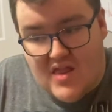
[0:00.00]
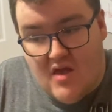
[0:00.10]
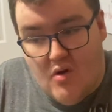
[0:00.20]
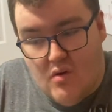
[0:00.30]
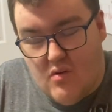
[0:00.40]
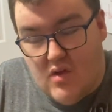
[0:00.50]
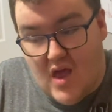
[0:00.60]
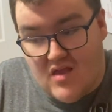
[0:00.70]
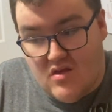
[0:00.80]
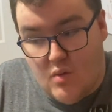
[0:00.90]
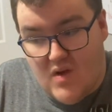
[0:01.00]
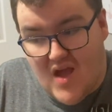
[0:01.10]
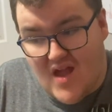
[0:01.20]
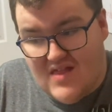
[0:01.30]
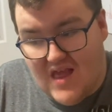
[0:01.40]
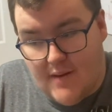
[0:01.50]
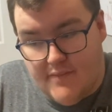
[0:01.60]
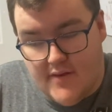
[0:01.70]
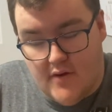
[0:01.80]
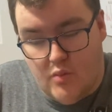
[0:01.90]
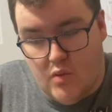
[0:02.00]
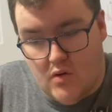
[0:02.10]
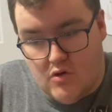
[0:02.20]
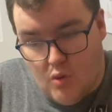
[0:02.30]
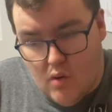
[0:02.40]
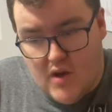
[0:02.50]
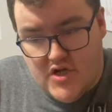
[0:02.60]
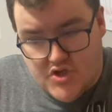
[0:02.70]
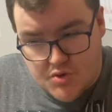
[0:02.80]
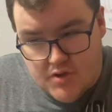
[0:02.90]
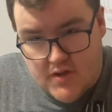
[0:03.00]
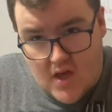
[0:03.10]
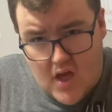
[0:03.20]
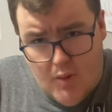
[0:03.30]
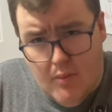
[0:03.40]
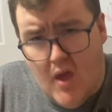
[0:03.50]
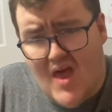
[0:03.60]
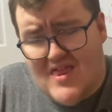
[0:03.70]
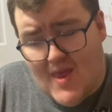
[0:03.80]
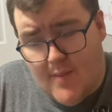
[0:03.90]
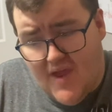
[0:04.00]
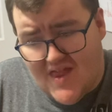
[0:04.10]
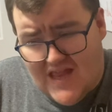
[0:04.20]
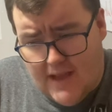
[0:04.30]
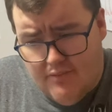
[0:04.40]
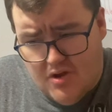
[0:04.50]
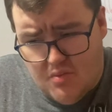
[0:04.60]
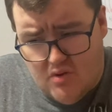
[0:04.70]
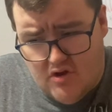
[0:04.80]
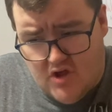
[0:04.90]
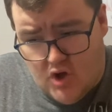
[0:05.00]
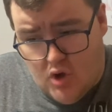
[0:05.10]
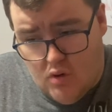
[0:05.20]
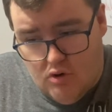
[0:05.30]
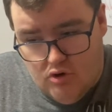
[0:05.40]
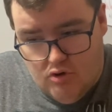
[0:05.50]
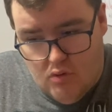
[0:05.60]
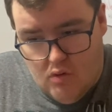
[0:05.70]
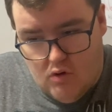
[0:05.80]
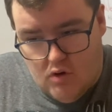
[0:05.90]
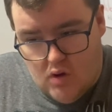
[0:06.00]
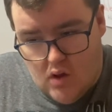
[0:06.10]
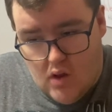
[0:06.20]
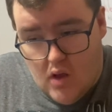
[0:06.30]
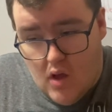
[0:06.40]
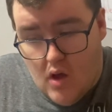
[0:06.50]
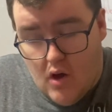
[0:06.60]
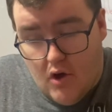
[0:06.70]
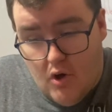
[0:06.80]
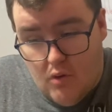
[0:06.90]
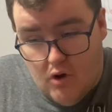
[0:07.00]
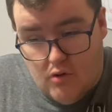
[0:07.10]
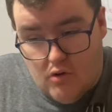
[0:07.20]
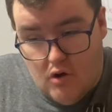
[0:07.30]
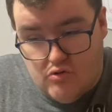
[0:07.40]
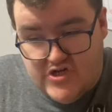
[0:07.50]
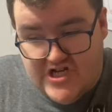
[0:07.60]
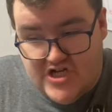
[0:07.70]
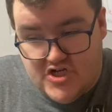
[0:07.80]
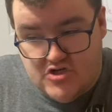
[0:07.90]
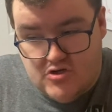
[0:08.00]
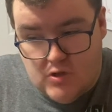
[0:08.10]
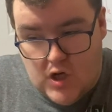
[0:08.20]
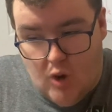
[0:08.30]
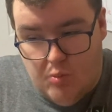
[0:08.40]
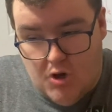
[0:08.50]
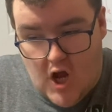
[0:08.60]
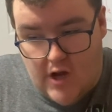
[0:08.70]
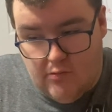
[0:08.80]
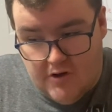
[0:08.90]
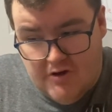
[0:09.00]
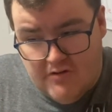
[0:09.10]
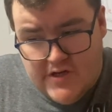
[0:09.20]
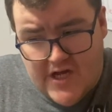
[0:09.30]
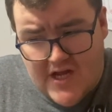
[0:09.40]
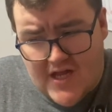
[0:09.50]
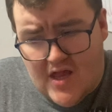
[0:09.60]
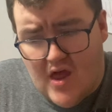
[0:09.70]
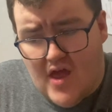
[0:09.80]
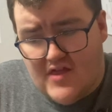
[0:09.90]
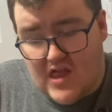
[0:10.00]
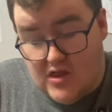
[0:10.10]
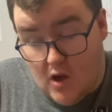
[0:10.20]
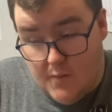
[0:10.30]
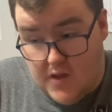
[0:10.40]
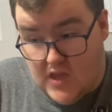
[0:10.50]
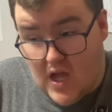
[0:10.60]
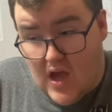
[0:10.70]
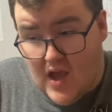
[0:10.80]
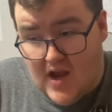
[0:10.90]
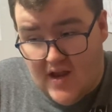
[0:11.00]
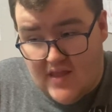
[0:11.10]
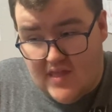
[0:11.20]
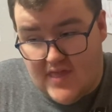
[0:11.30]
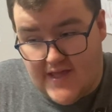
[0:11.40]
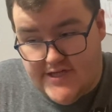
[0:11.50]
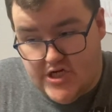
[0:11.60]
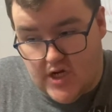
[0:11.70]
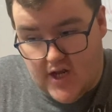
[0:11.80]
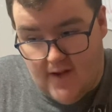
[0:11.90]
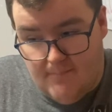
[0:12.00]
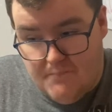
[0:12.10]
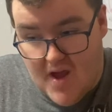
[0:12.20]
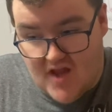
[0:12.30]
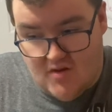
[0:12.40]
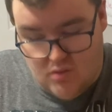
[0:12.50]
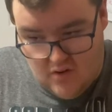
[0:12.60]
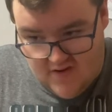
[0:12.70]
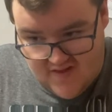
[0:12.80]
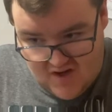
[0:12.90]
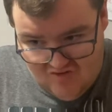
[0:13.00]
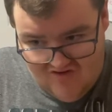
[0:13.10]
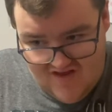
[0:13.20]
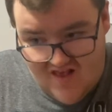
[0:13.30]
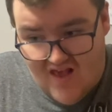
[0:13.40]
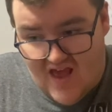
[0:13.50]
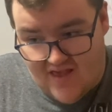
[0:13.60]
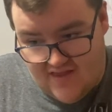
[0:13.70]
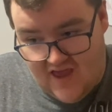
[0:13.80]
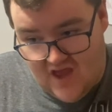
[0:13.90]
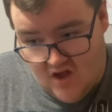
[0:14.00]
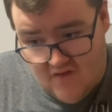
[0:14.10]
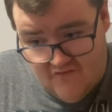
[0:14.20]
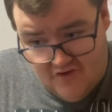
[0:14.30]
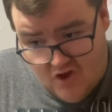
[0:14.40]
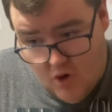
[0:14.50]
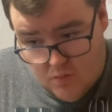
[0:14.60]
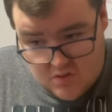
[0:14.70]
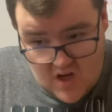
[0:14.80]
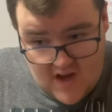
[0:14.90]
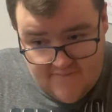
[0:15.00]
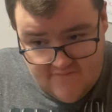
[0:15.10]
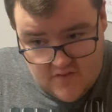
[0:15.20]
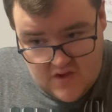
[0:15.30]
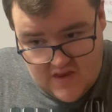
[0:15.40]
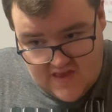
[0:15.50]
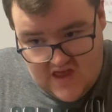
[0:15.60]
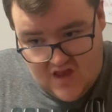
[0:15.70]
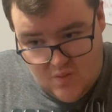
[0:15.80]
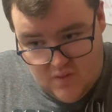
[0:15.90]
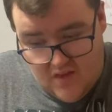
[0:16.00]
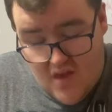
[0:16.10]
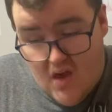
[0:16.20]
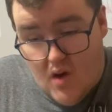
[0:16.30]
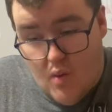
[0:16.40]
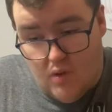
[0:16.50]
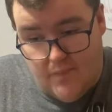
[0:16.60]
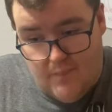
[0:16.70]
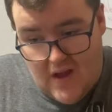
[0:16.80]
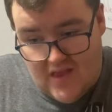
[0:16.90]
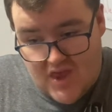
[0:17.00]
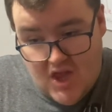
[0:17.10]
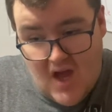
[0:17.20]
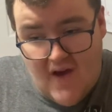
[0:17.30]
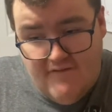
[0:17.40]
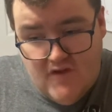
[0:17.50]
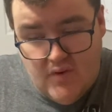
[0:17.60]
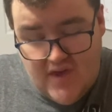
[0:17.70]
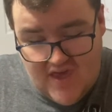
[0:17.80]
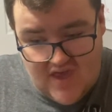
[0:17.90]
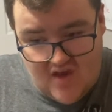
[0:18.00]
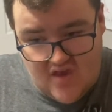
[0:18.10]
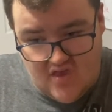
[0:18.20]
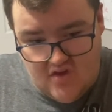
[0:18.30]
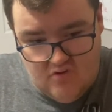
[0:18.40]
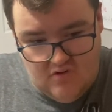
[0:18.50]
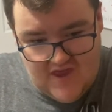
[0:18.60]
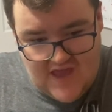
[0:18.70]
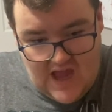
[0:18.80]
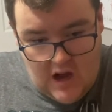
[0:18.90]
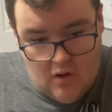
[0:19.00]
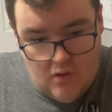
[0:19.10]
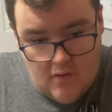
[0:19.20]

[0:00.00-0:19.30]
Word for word: so, yeah, so we get the episode where Tori joins up. Then we get the episode where it's a co- co- co- er, OG Cobra Kai reunion, then Tommy dies, then Johnny comes back to realize that Creed has taken over his Cobra Kai and fills his kids with, with bad stuff, so he kicks Creed out.